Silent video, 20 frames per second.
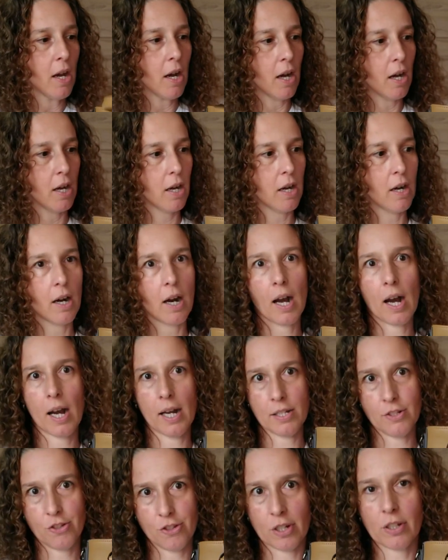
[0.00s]

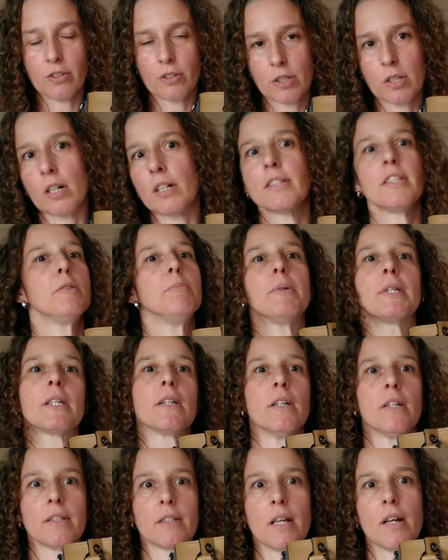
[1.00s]
I just got it
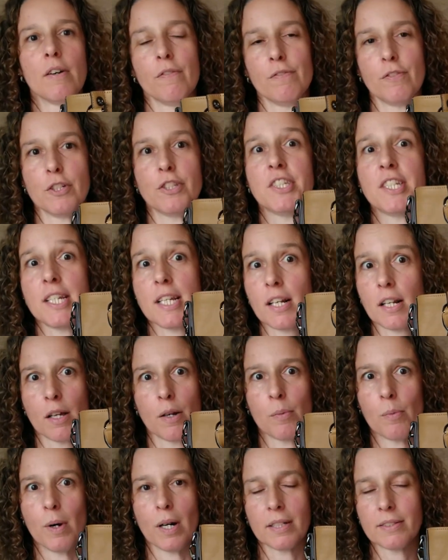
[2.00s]
because the deal
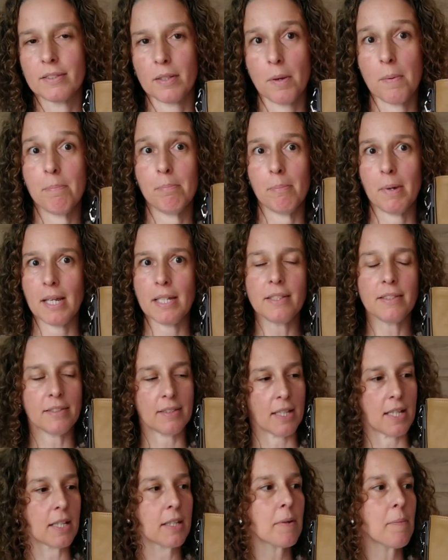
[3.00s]
was
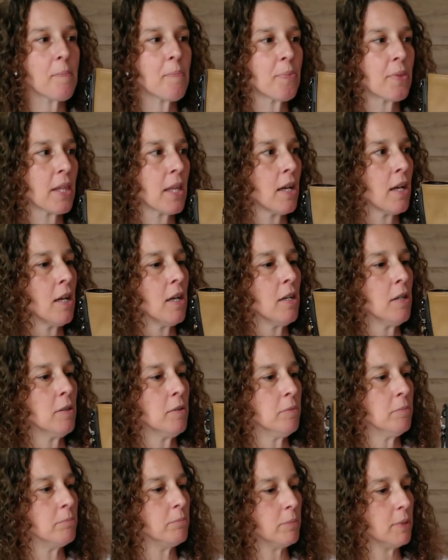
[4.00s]
amazing.
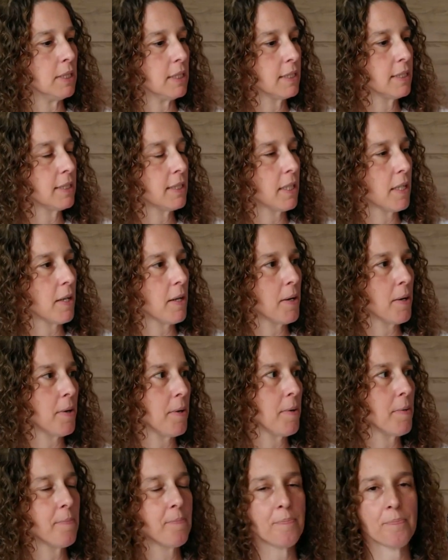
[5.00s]
But
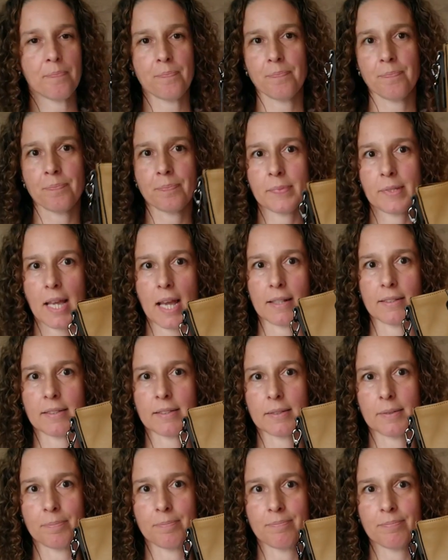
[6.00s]

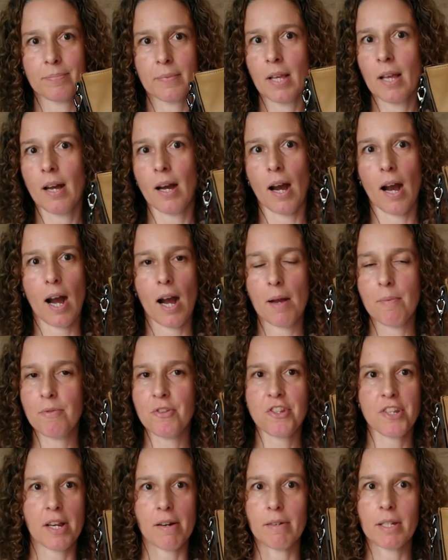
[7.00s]
yes, I'm
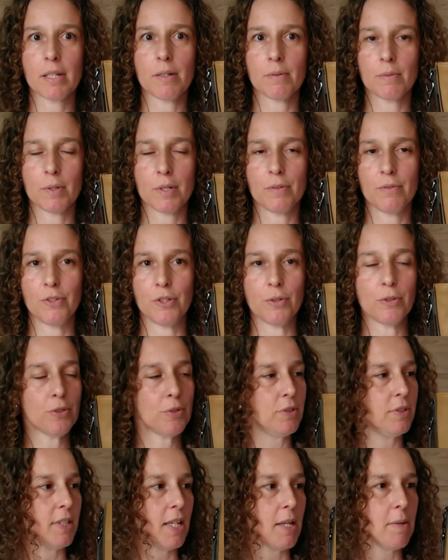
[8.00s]
sharing with you
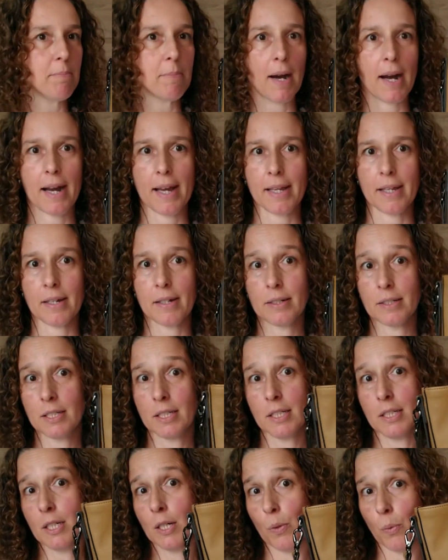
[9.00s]
today my
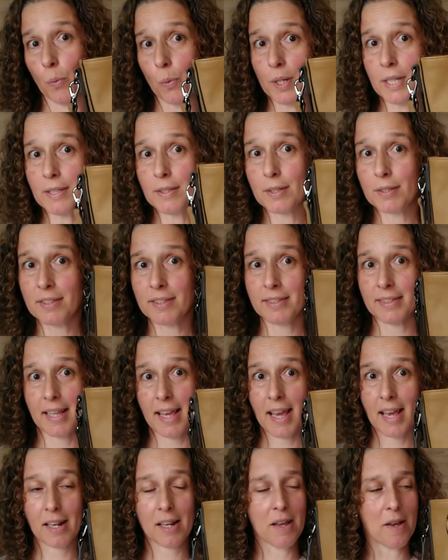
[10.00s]
winter
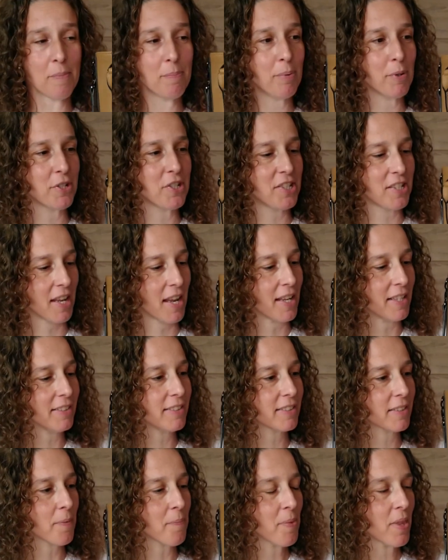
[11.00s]
sale
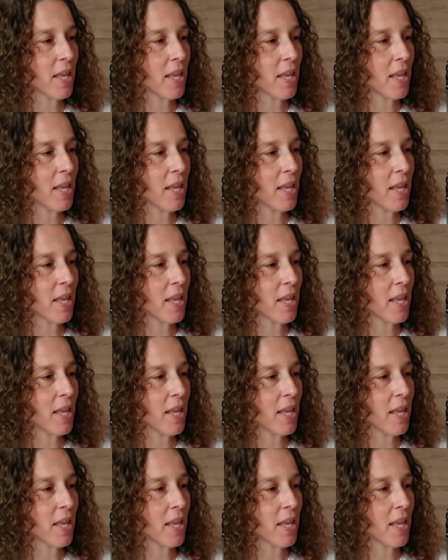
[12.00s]
purchase,